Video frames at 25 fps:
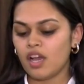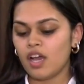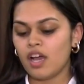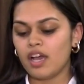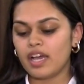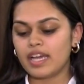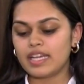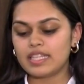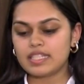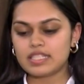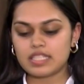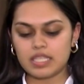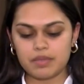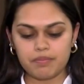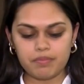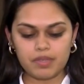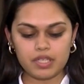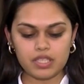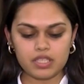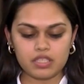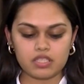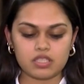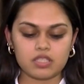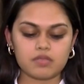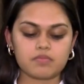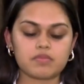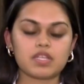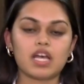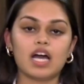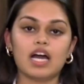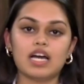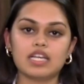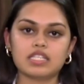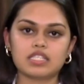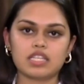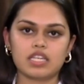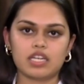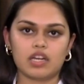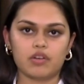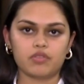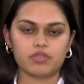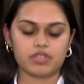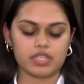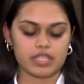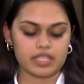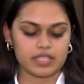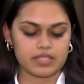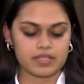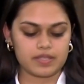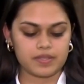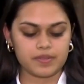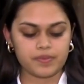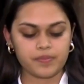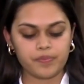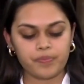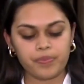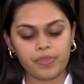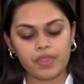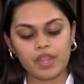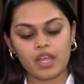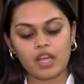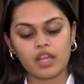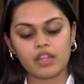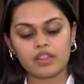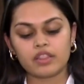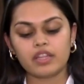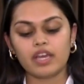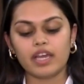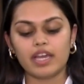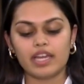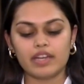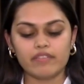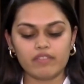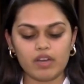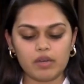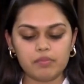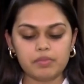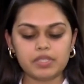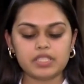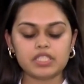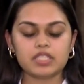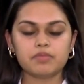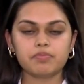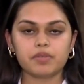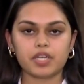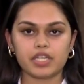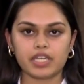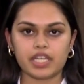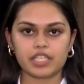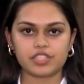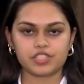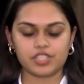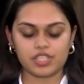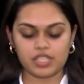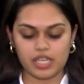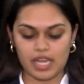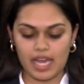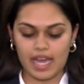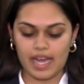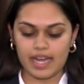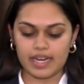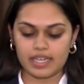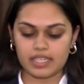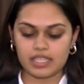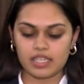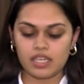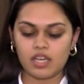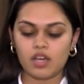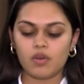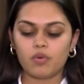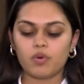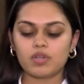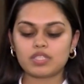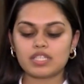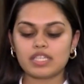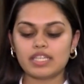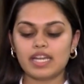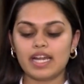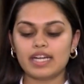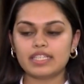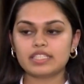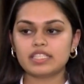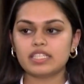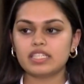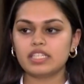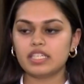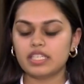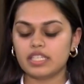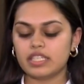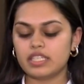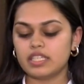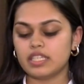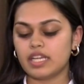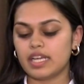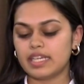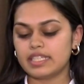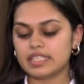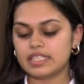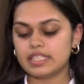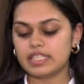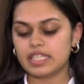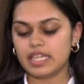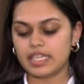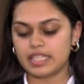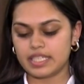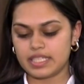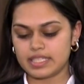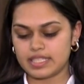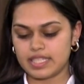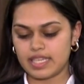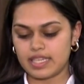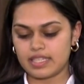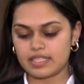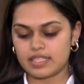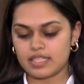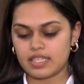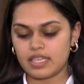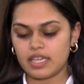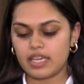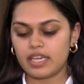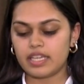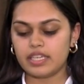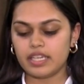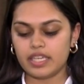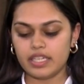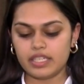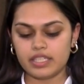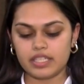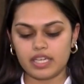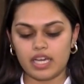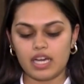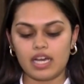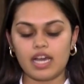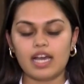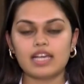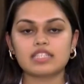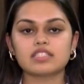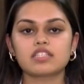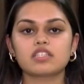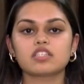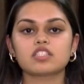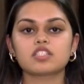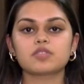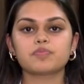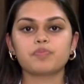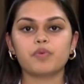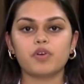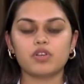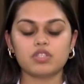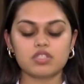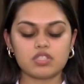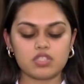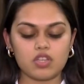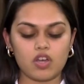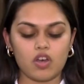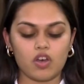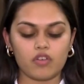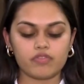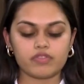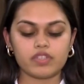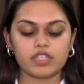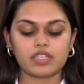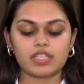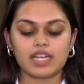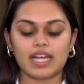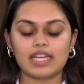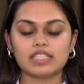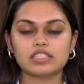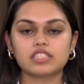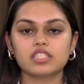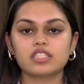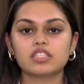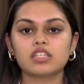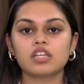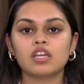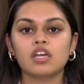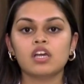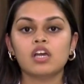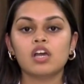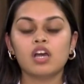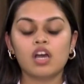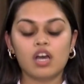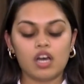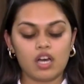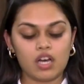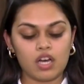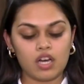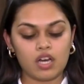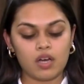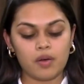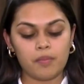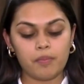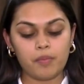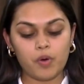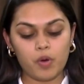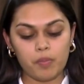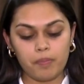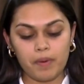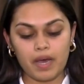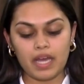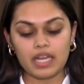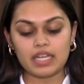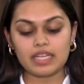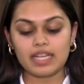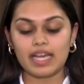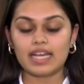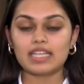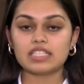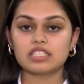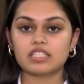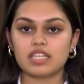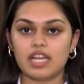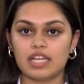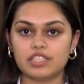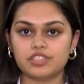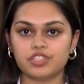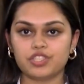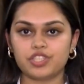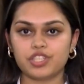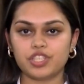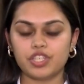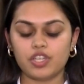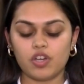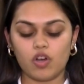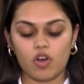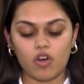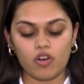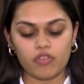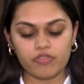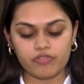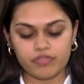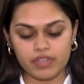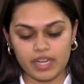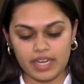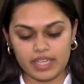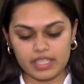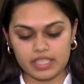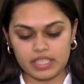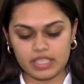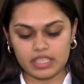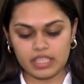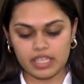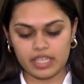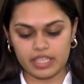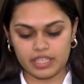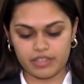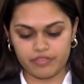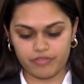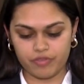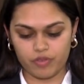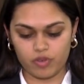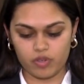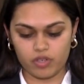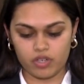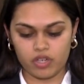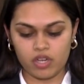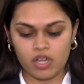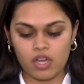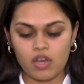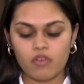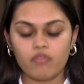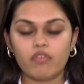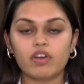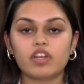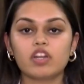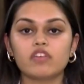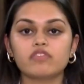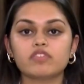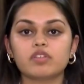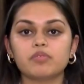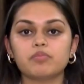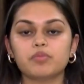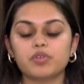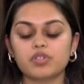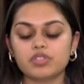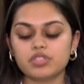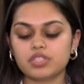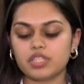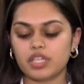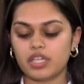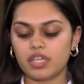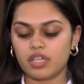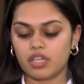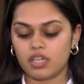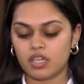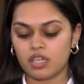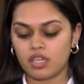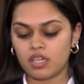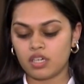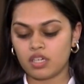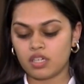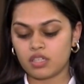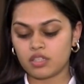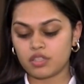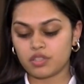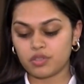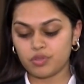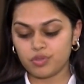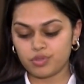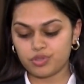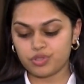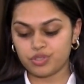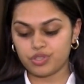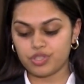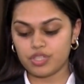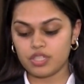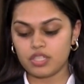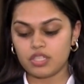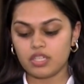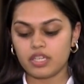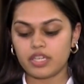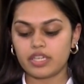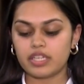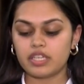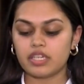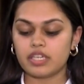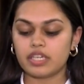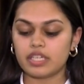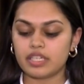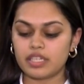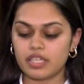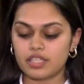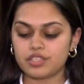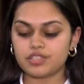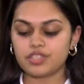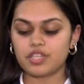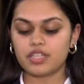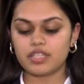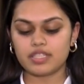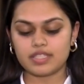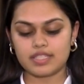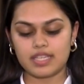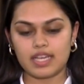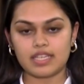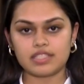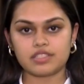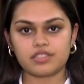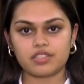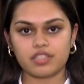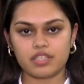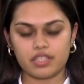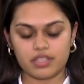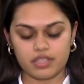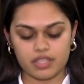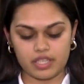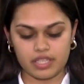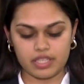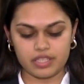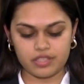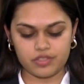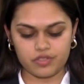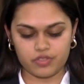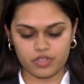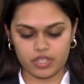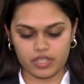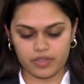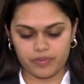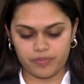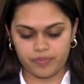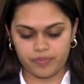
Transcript: In simpler terms, our surroundings. The Environmental Protection Act was enacted in 1986 in India as a response of the tragic Bhopal gas tragedy of 1984, one of the most crucial industrial disaster in the history.